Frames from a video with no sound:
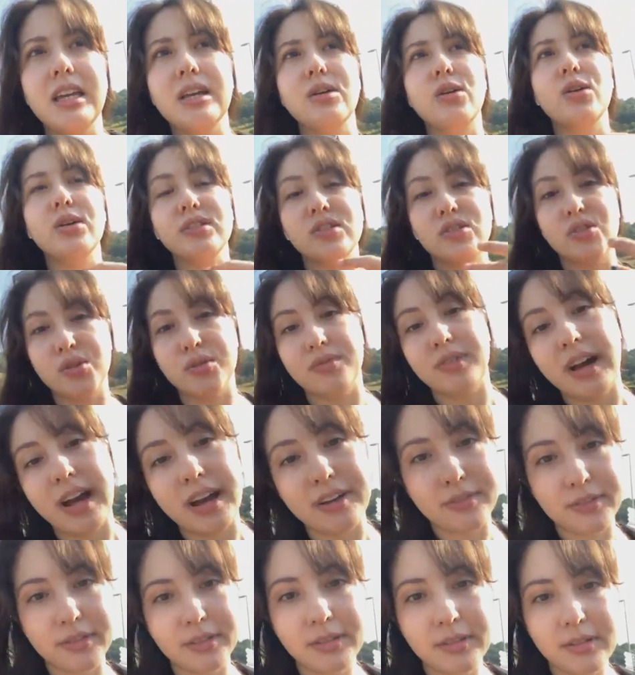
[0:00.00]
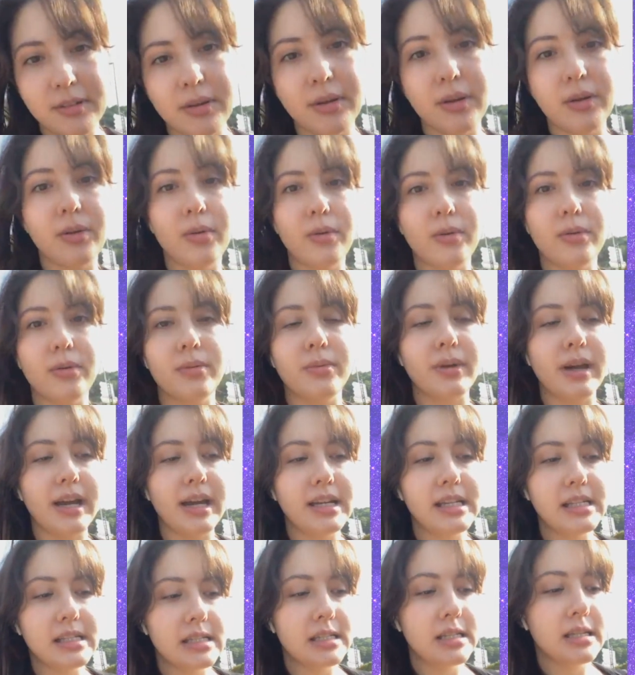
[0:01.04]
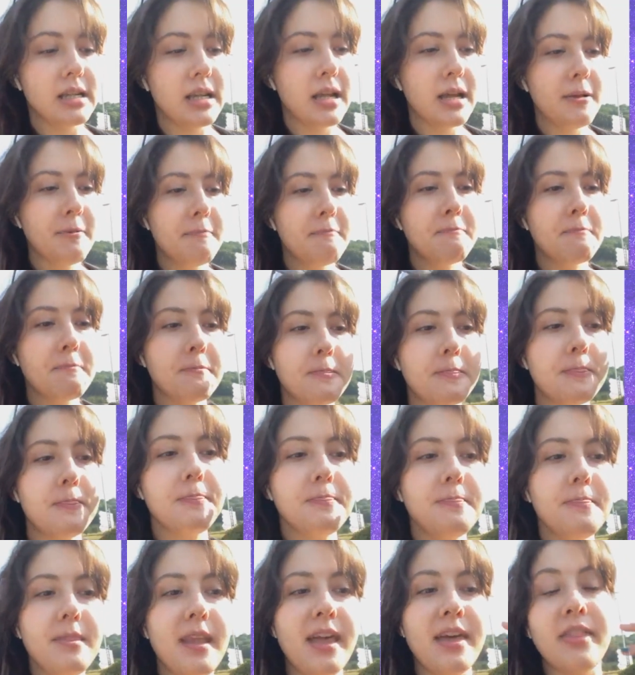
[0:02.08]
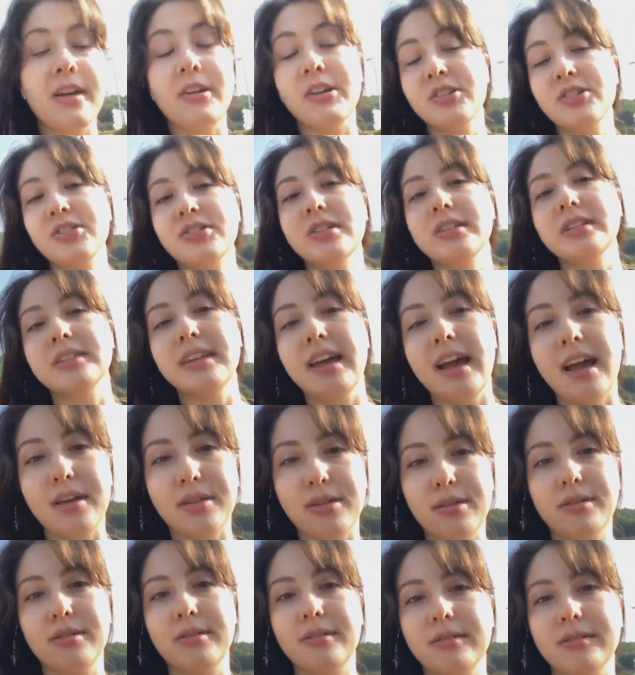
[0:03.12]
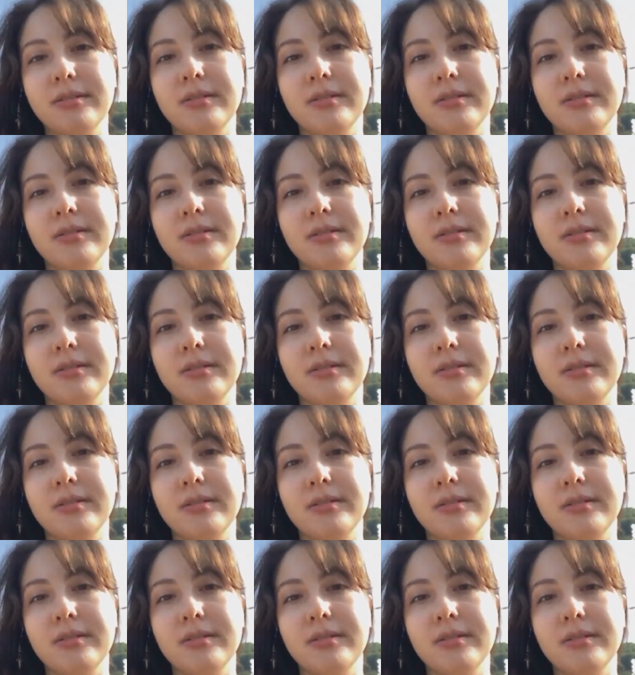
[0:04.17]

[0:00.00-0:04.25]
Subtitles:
and survival, right, there's still death.